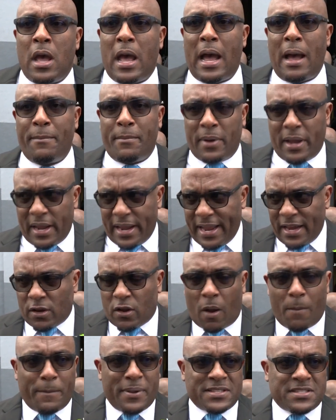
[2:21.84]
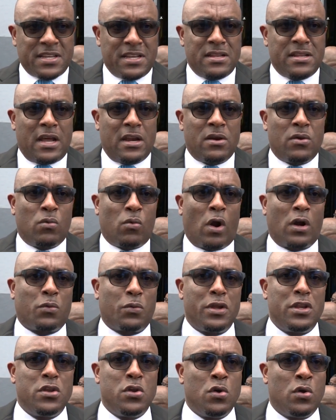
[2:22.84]
Um, encompassing than what
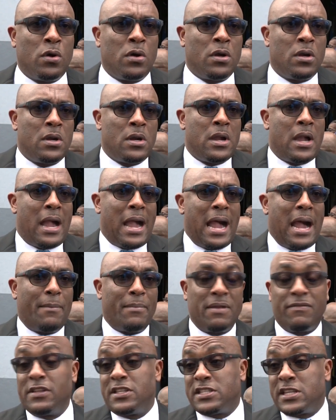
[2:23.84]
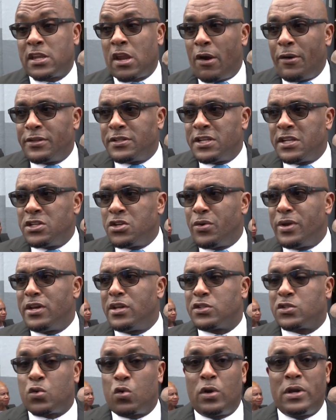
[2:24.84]
we knew. Um, even security during
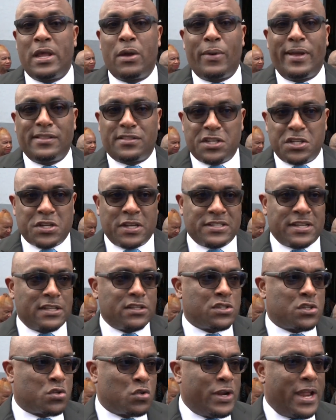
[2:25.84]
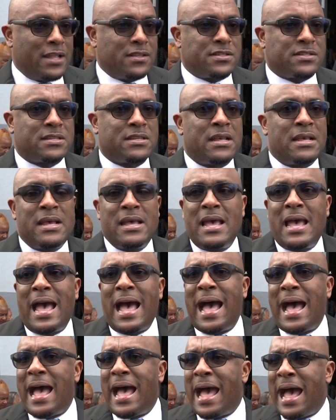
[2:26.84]
the school day when teachers and students
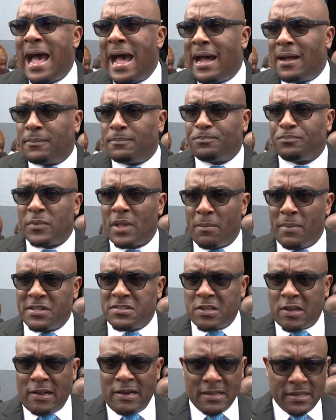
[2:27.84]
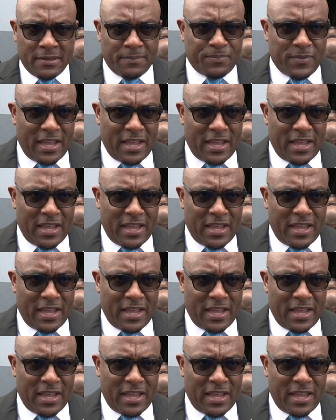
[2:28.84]
are, are basically